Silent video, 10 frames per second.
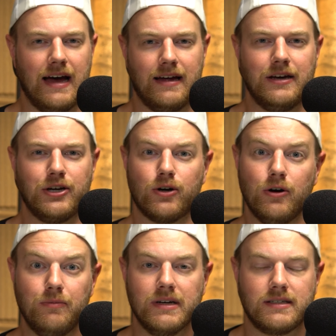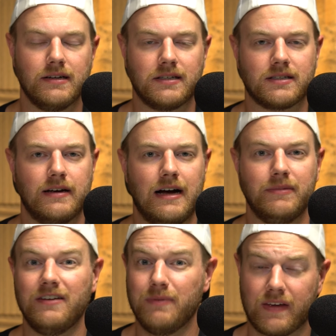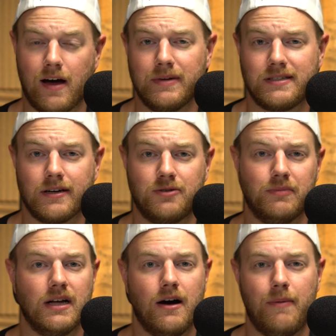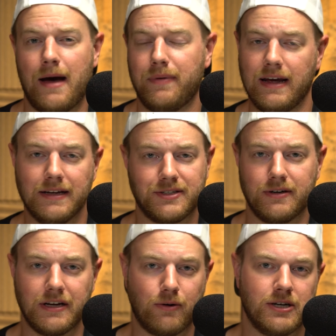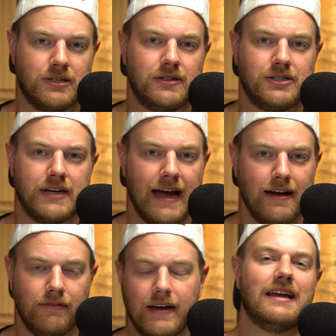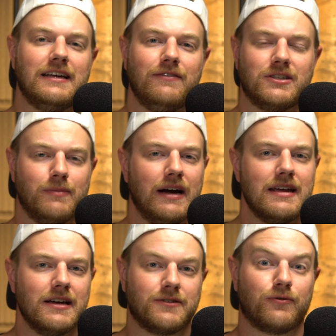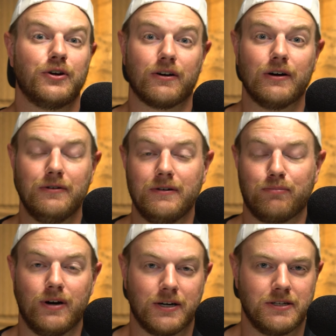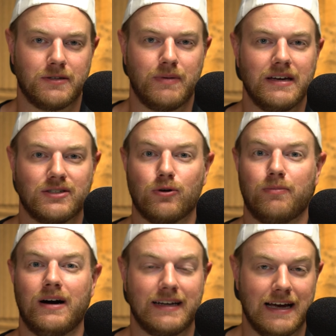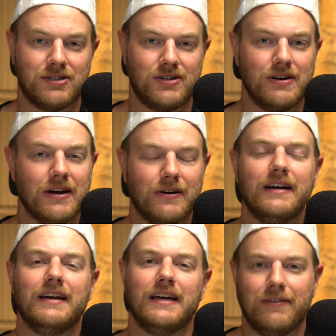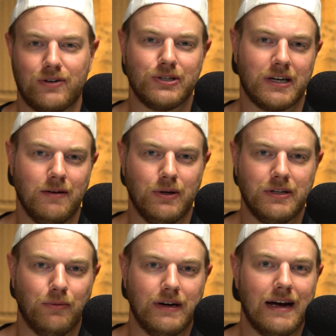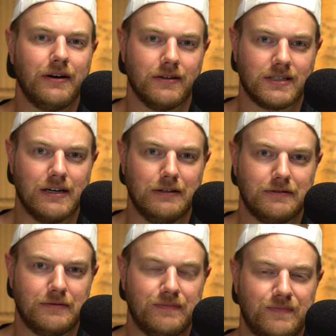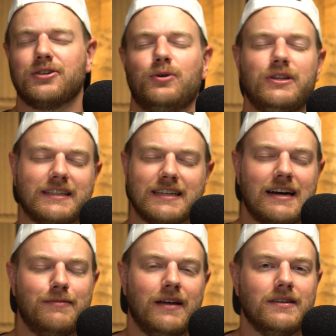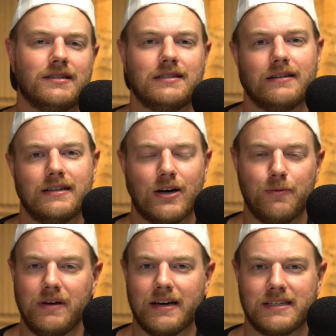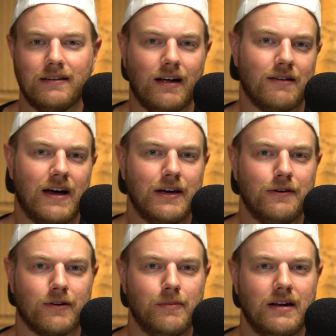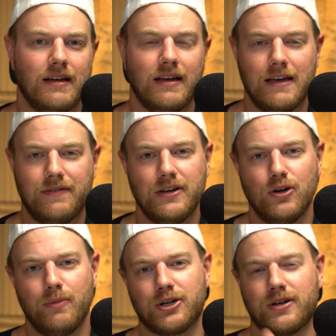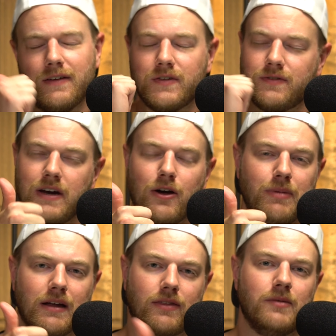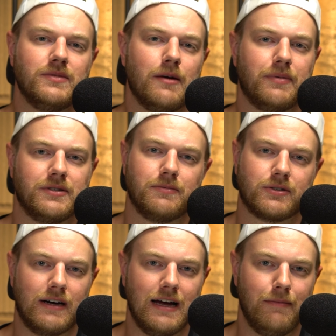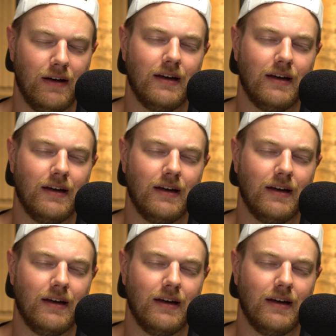that in your own business, leave them in the comment section below. I'm happy to answer any questions that you have and give you some ideas for your own production space or podcast studio if you're looking at building one out yourself. So really excited about this series. I hope you guys get a lot of value from it. If you do, make sure to give this video a big thumbs up and subscribe,